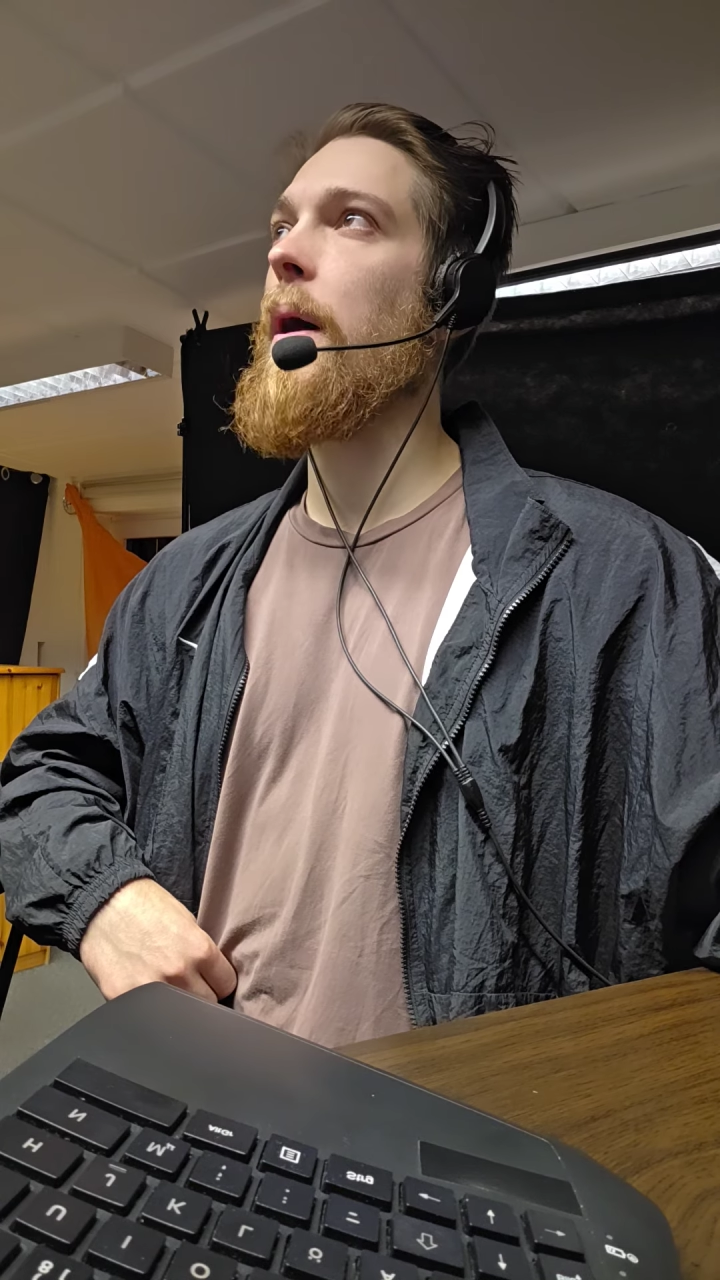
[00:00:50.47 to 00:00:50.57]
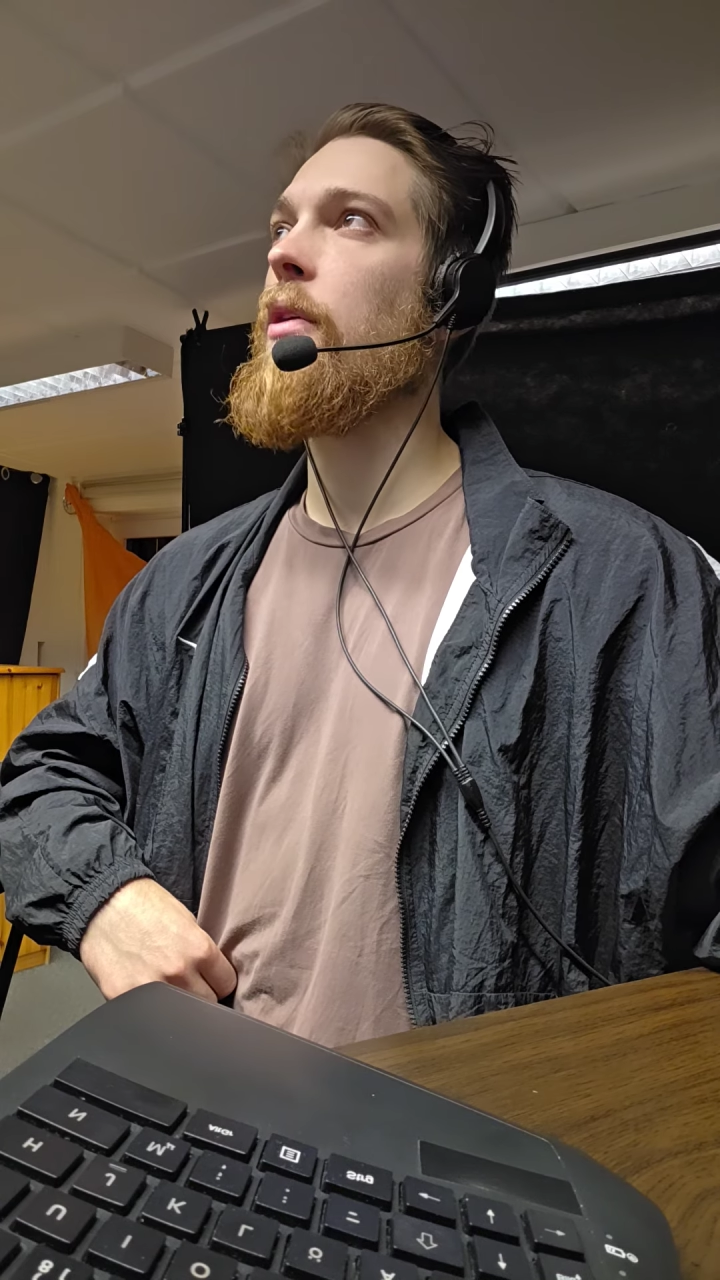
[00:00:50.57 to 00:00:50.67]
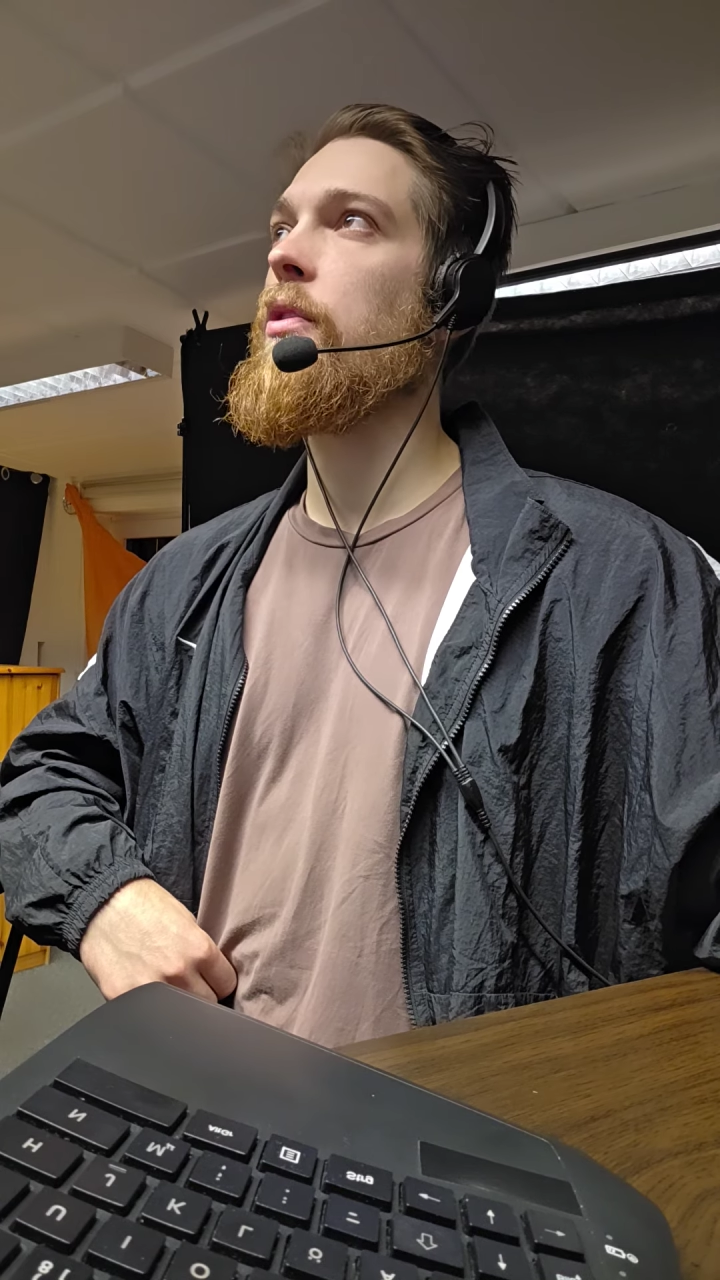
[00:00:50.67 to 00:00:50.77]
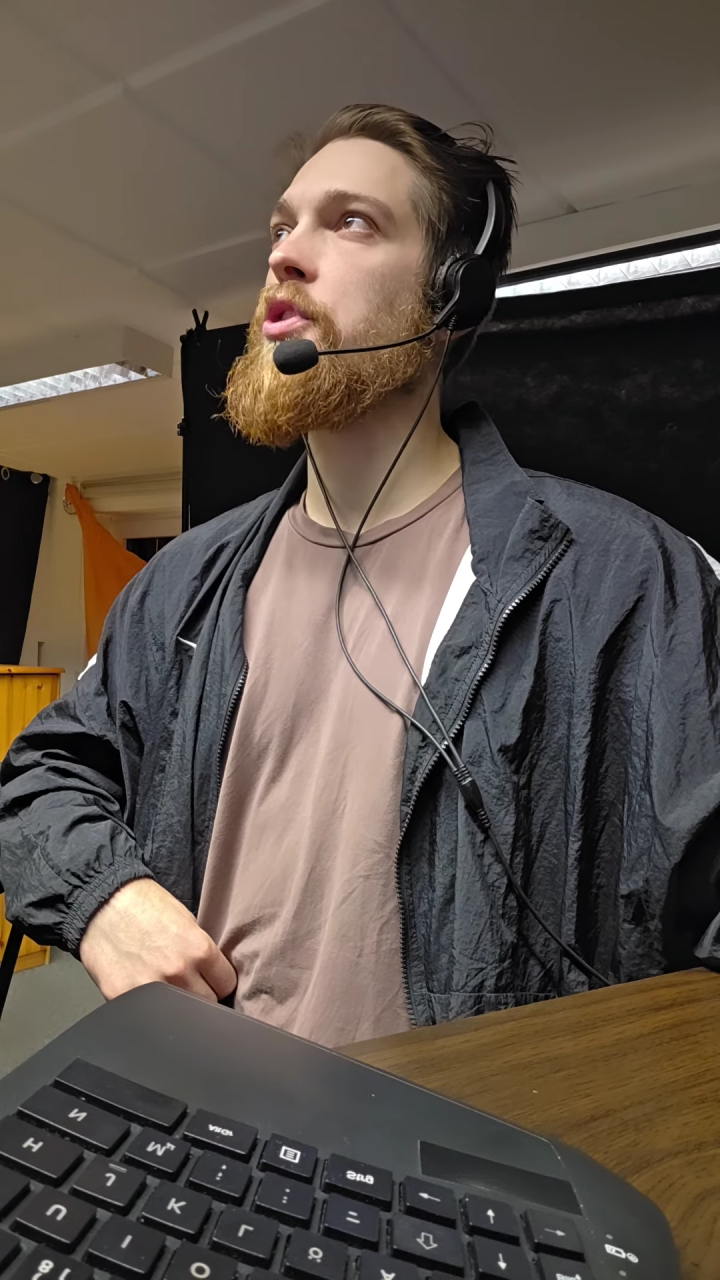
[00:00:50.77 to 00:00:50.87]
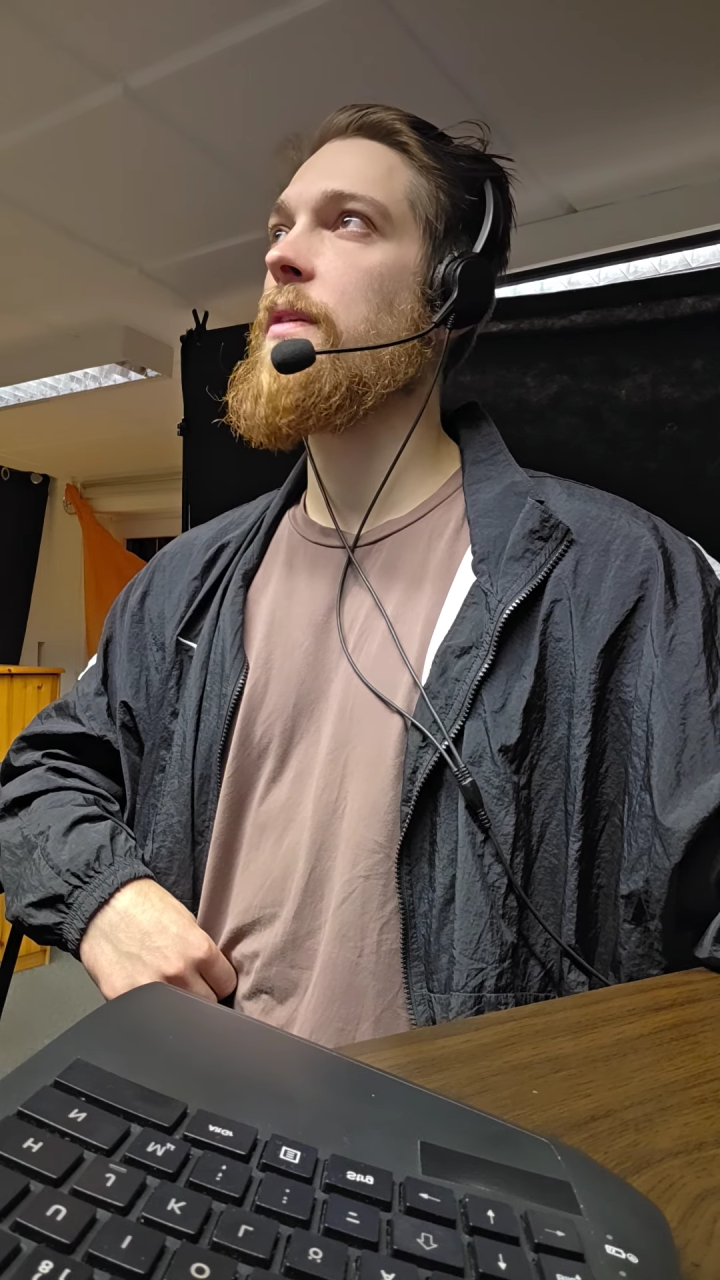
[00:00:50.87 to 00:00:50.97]

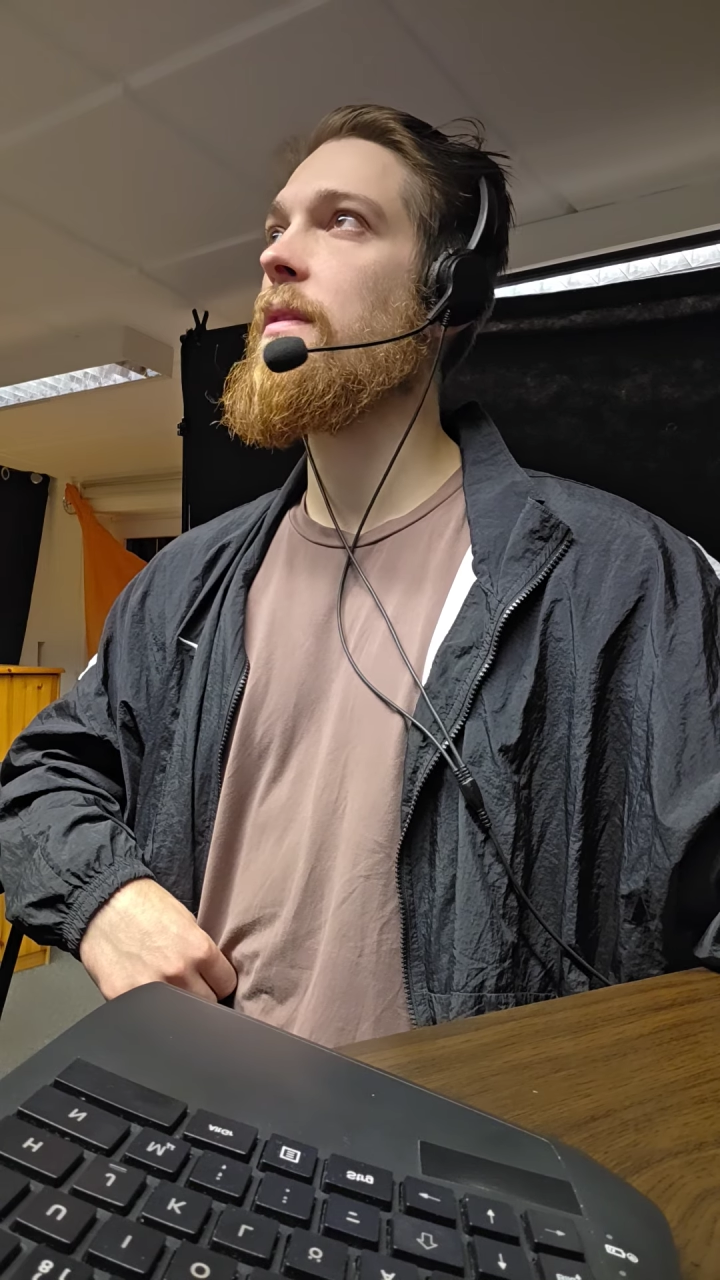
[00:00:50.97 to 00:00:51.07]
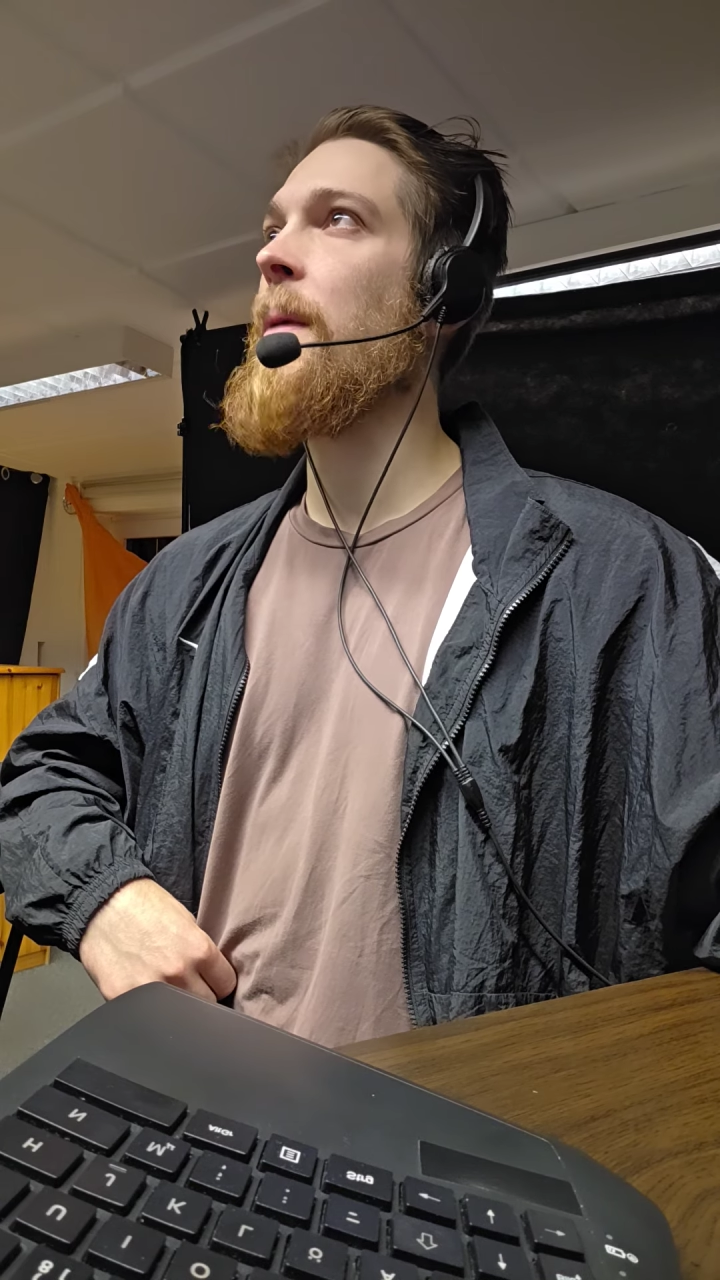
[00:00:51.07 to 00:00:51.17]
biology.